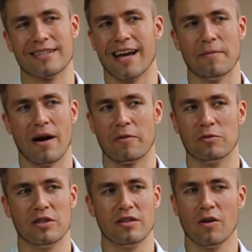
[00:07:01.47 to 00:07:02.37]
Neymar
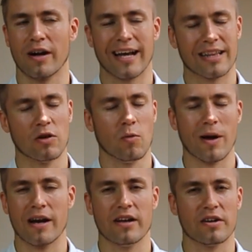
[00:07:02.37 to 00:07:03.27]
would get
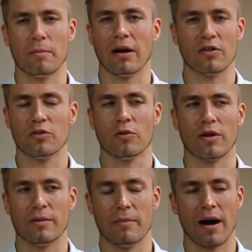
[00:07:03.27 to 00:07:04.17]
nowhere near the Ballon
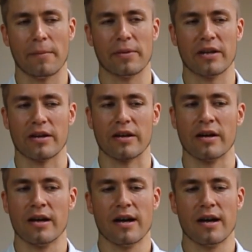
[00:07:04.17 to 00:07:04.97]
d'Or, in my opinion.